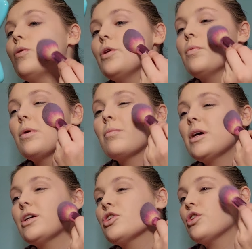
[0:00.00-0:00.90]
you want to
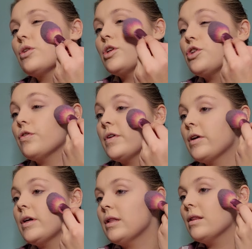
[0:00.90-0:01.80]
make sure that you're
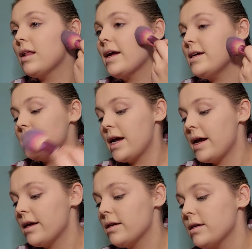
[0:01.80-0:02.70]
very
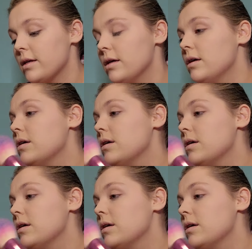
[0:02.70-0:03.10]
light-handed